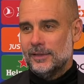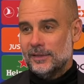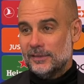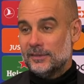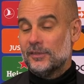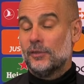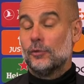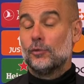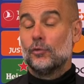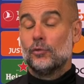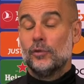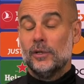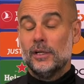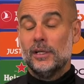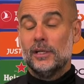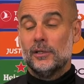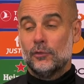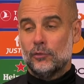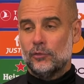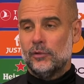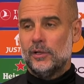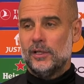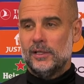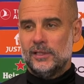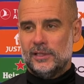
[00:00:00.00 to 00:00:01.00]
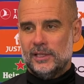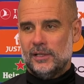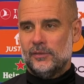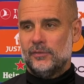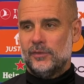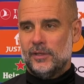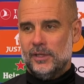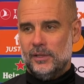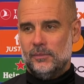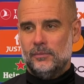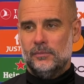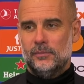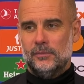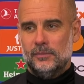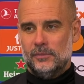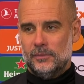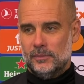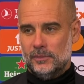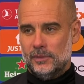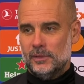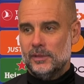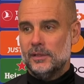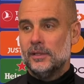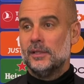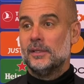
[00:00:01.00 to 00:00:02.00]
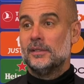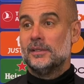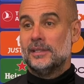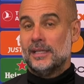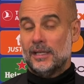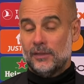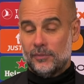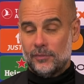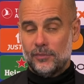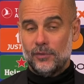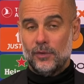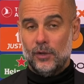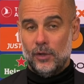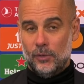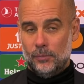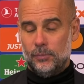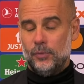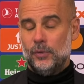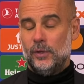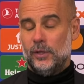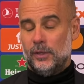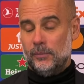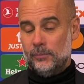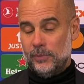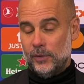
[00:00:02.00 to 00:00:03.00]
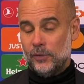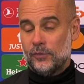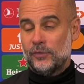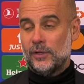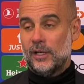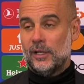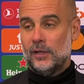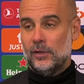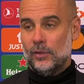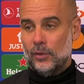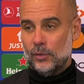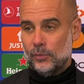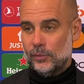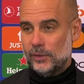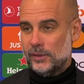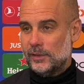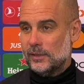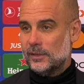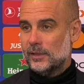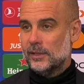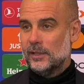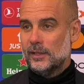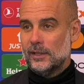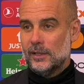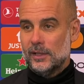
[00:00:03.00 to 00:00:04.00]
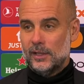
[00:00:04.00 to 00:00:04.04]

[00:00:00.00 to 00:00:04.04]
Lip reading: It's a really, really tough game, a tough opponent, because I know it.